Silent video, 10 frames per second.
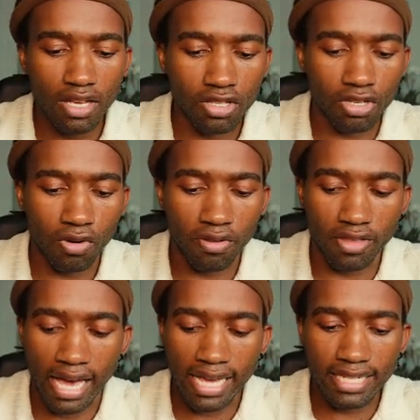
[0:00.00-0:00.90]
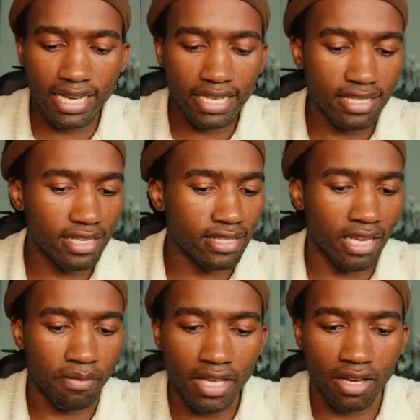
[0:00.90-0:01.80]
So the ad text,
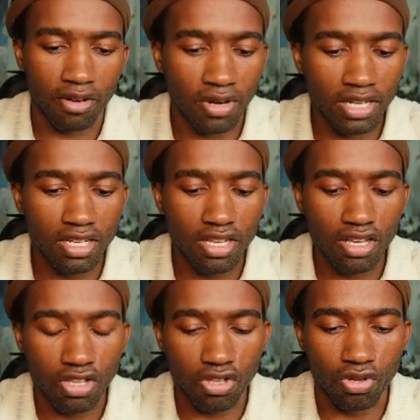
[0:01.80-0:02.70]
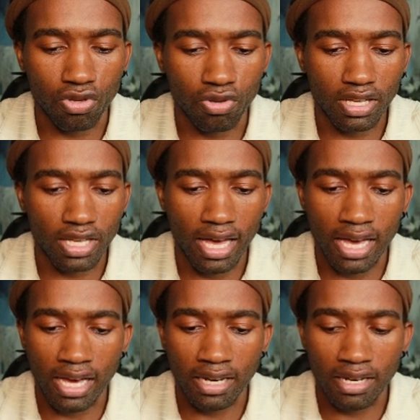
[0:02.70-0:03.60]
same thing, right? You
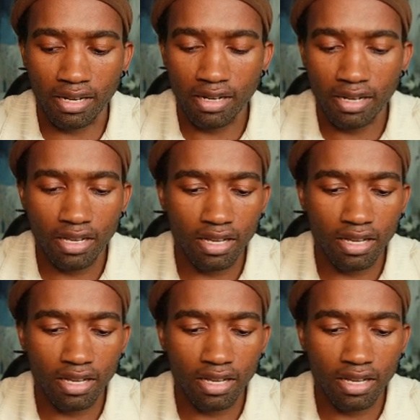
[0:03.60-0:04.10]
can